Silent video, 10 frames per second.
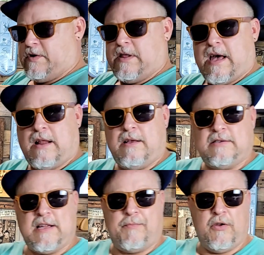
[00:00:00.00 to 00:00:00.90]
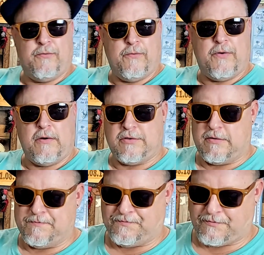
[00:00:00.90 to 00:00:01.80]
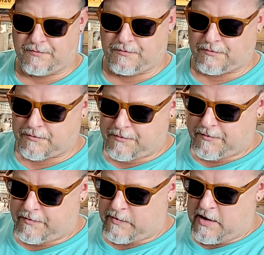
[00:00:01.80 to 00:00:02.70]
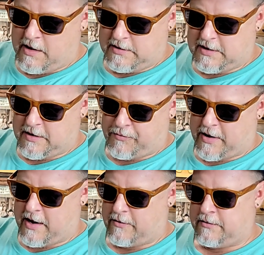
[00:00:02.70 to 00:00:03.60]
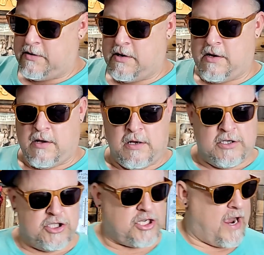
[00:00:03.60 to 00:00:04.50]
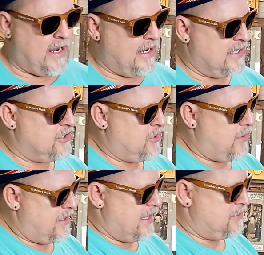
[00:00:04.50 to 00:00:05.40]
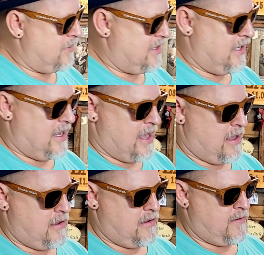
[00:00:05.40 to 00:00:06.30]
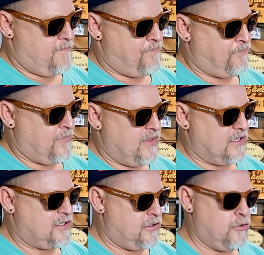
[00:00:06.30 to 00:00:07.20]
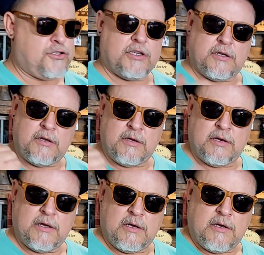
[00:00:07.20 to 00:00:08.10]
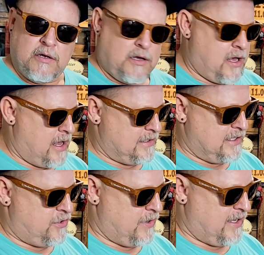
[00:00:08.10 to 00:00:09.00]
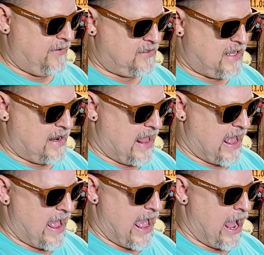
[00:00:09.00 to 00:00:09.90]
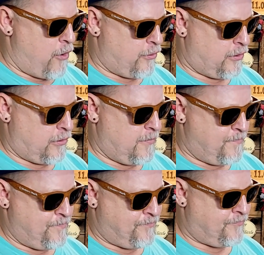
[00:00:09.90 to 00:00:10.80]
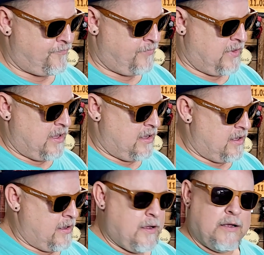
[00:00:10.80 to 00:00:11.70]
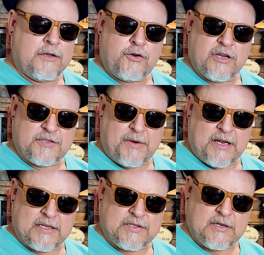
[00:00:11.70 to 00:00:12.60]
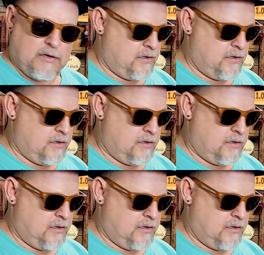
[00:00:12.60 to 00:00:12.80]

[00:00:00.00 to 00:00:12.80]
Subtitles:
Look at that. Isn't that beautiful, folks? It's got the brown shininess to it. That's what the solution did to it. It gives that outer crispiness.